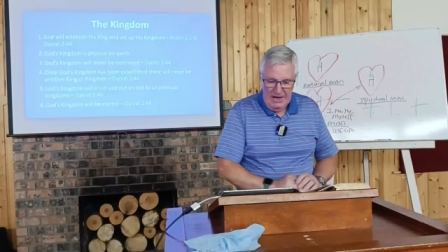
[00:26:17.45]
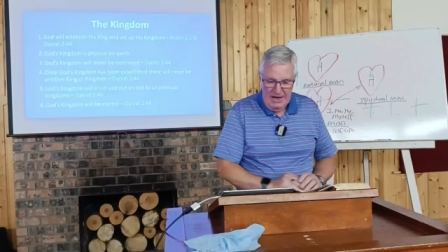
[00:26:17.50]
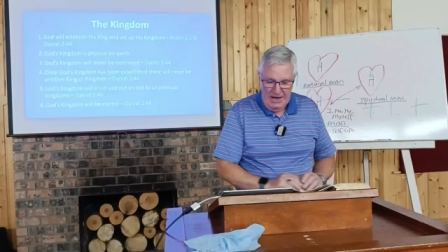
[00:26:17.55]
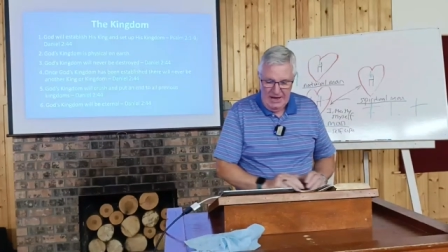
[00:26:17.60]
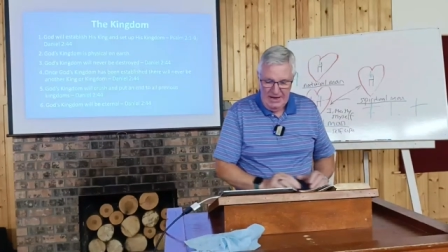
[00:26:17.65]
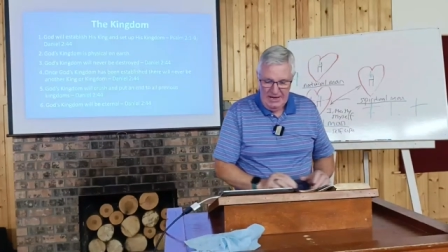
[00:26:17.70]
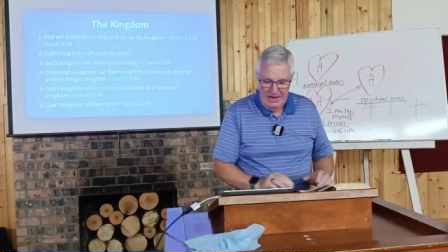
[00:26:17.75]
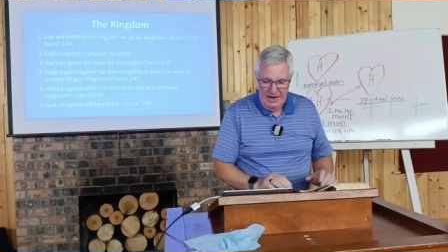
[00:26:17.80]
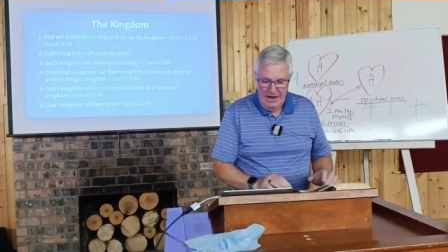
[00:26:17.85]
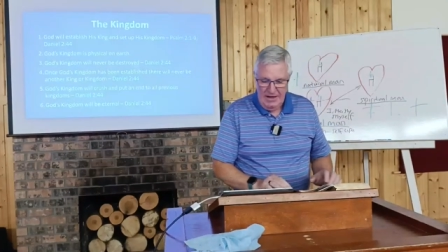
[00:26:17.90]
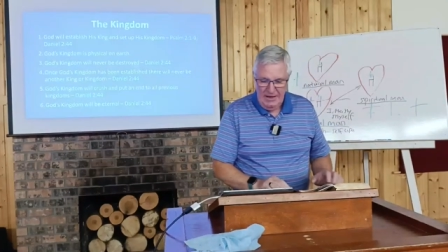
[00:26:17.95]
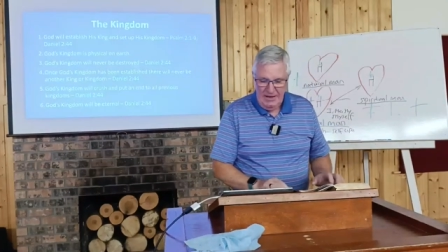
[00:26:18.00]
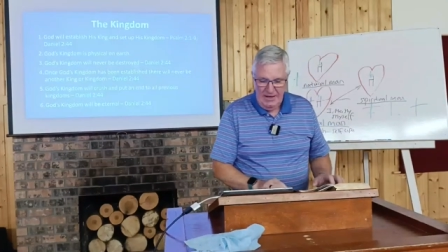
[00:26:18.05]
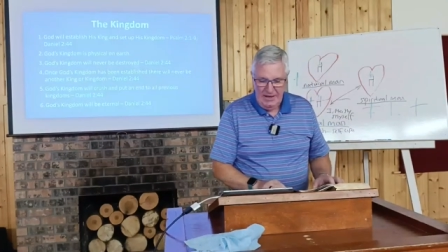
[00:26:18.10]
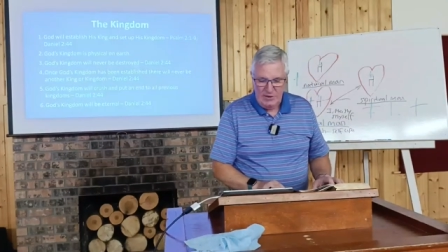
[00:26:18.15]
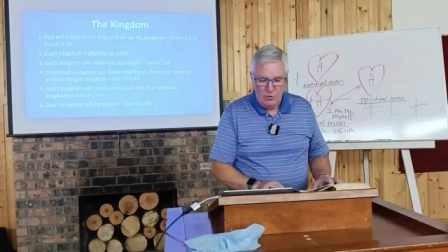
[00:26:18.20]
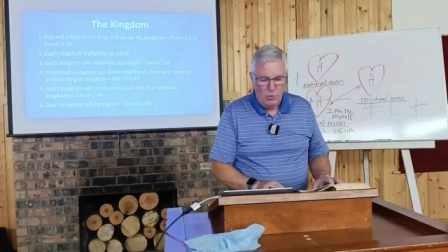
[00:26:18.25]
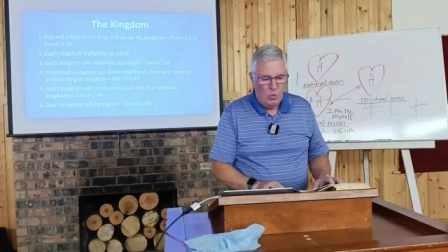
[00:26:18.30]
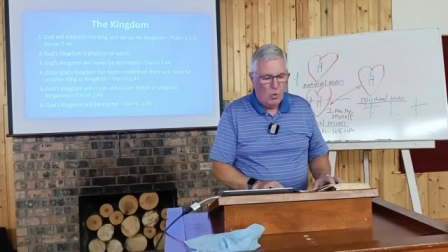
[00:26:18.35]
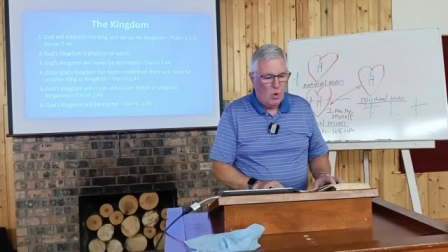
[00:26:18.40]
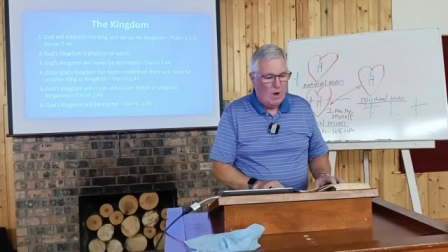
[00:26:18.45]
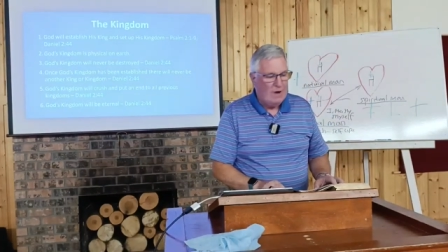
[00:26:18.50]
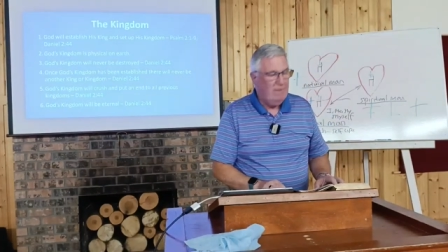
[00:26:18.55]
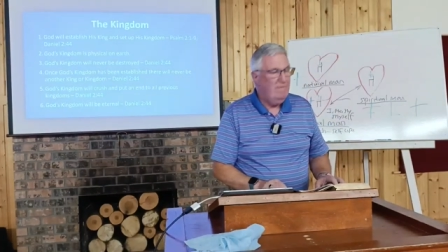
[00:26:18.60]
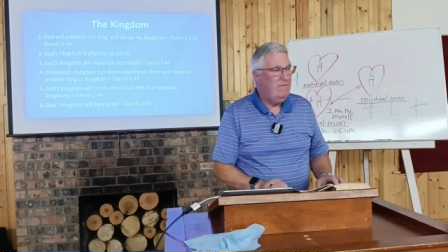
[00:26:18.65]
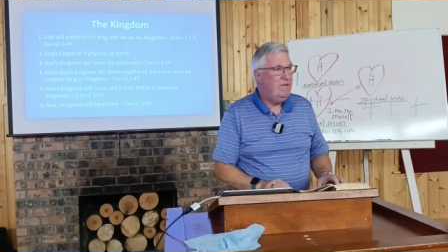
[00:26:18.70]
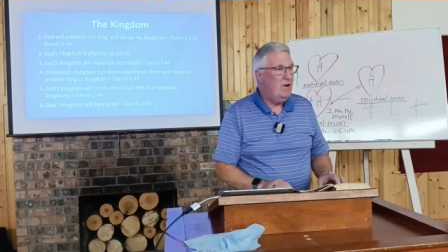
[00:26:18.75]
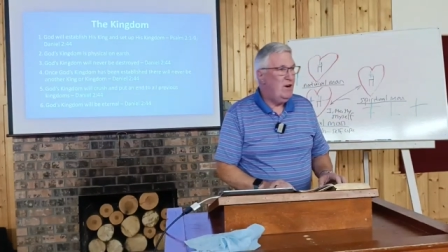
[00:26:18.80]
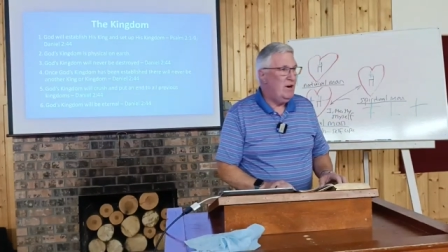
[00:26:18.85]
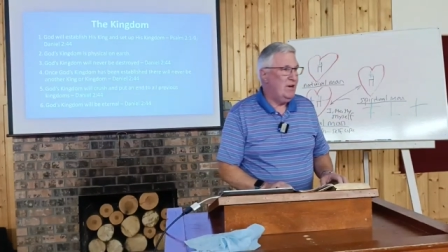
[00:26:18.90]
in this
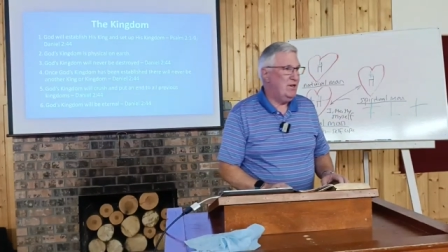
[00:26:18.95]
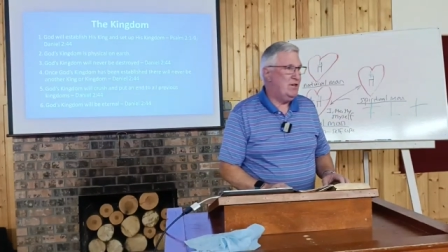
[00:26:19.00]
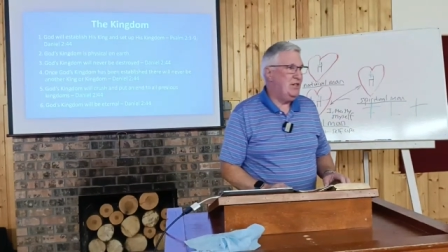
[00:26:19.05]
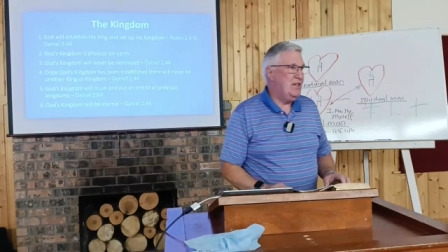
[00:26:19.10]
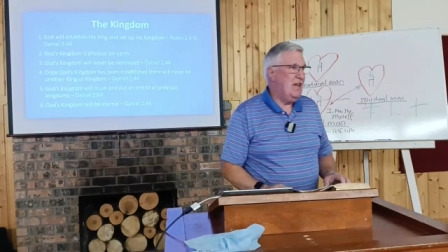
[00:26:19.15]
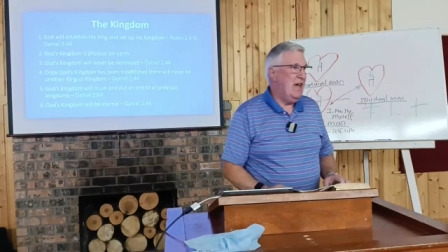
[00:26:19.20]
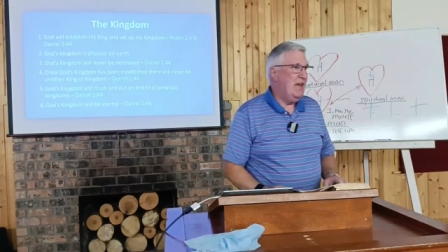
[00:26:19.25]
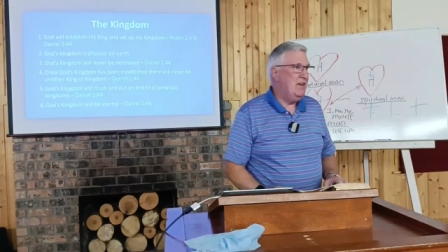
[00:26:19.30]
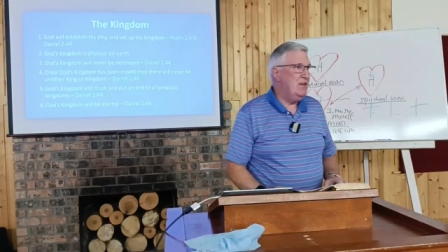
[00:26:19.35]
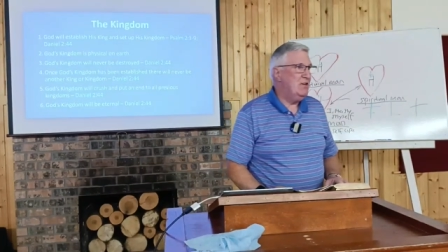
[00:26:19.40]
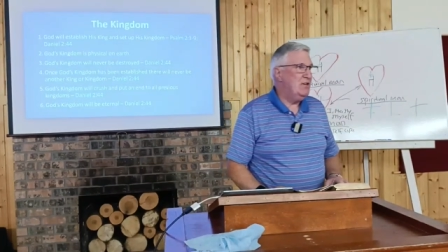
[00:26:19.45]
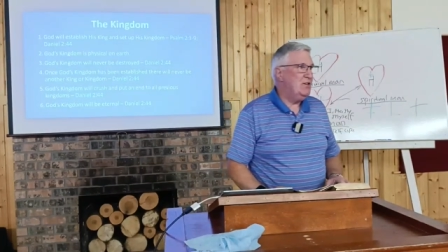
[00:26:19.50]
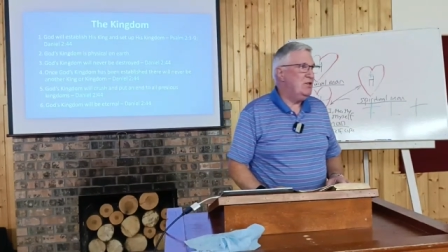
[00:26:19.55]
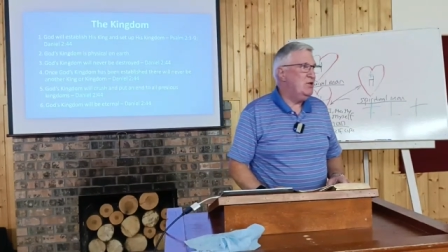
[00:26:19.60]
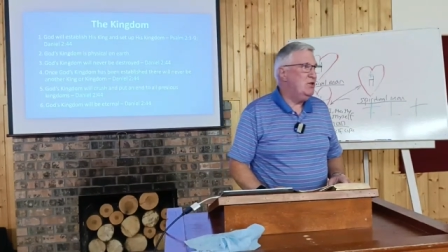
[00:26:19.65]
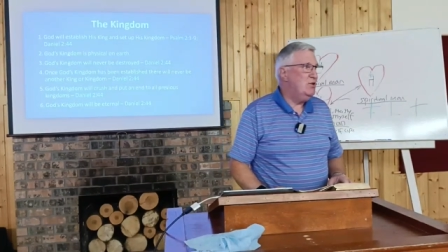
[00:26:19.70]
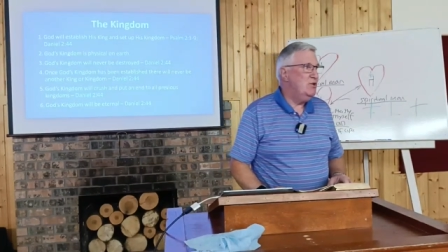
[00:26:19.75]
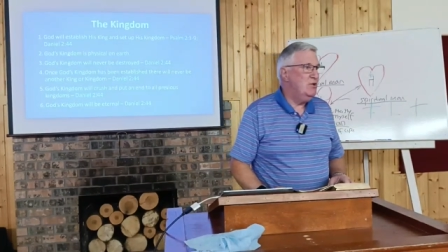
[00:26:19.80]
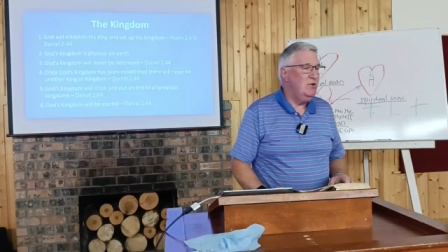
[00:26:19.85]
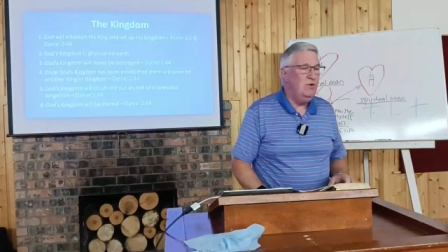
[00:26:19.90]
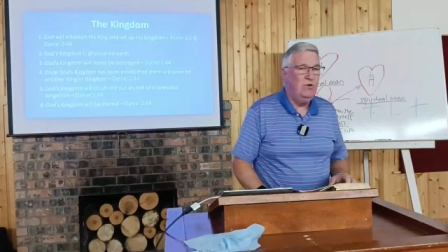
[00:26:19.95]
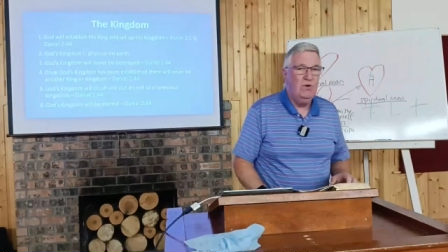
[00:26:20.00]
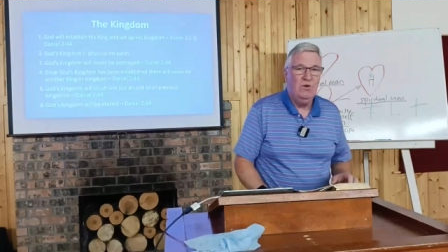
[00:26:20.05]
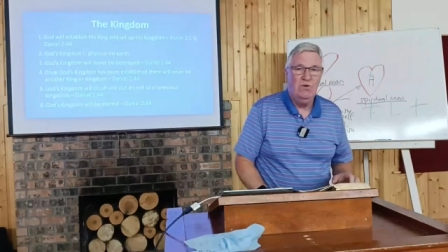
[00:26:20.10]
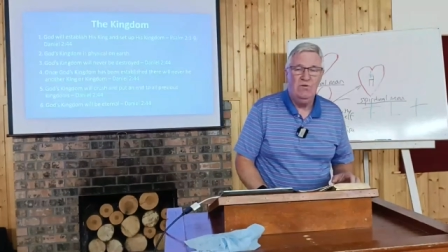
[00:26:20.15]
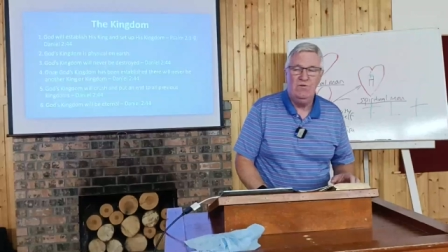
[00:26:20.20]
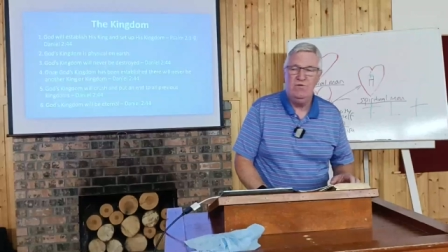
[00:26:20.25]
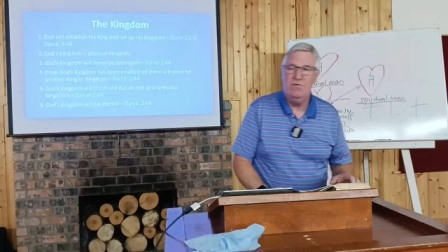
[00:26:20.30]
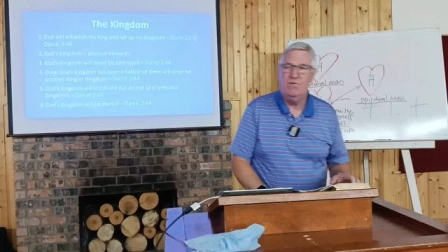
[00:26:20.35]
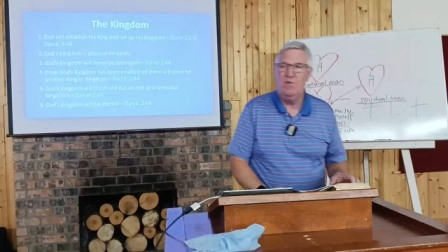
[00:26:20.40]
one verse, Daniel 2
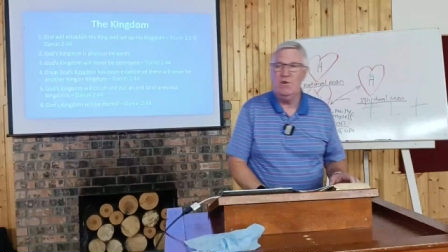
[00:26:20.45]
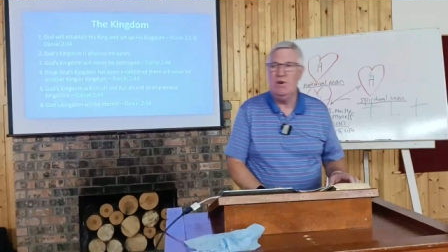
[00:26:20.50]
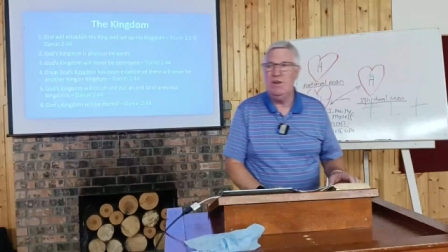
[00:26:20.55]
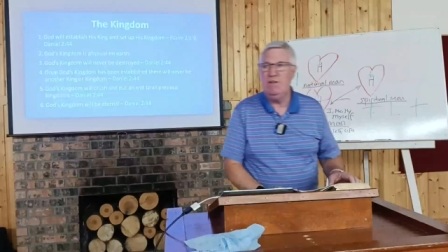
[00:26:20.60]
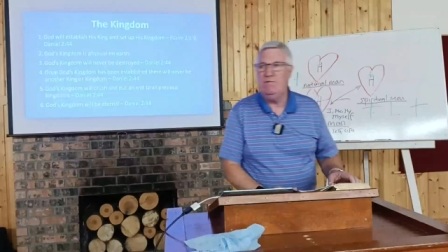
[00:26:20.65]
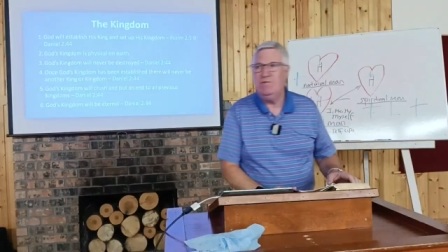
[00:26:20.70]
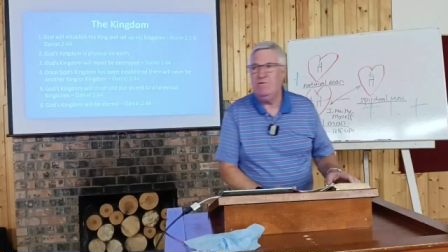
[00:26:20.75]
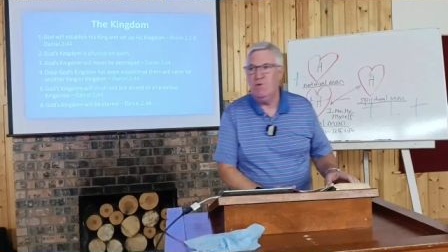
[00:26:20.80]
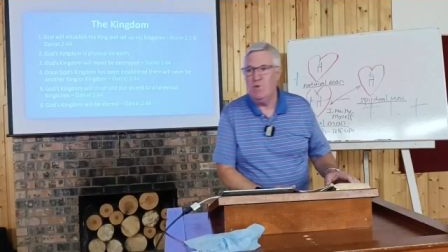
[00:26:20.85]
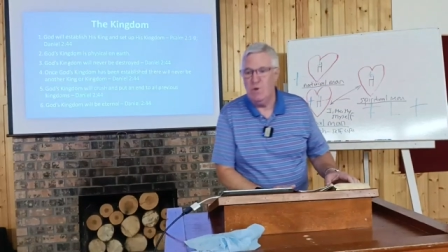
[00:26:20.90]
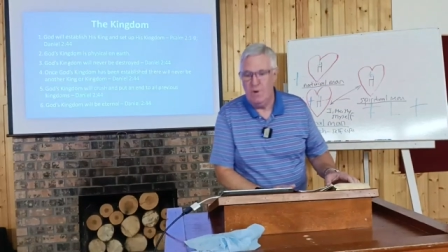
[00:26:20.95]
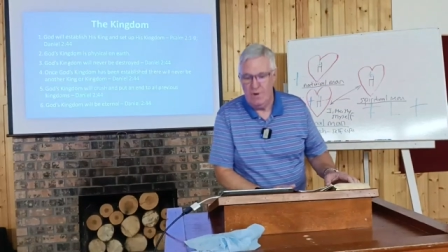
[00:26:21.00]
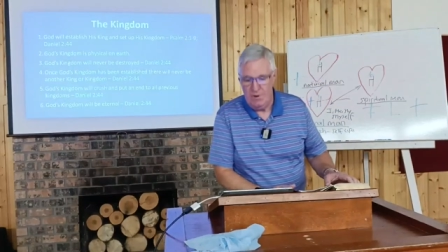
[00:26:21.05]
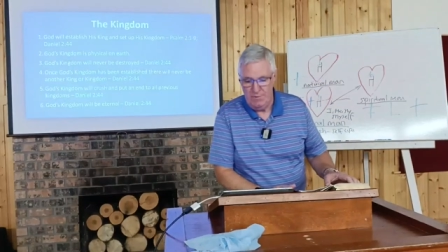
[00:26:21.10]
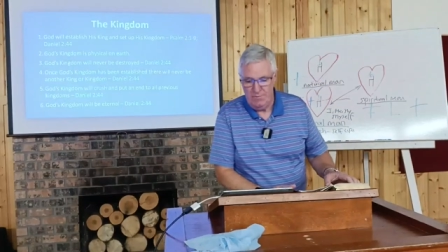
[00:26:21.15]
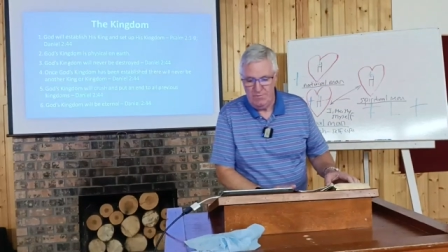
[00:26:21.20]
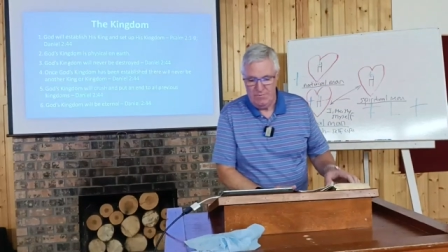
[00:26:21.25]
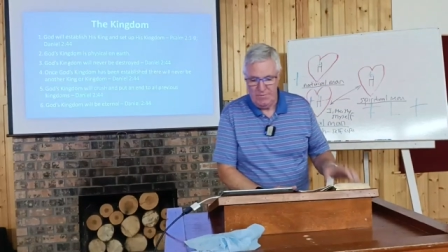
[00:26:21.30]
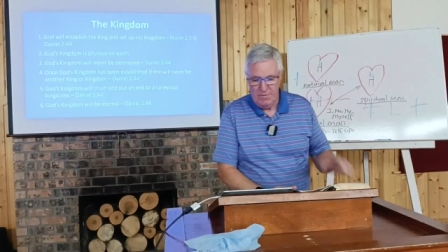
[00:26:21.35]
44.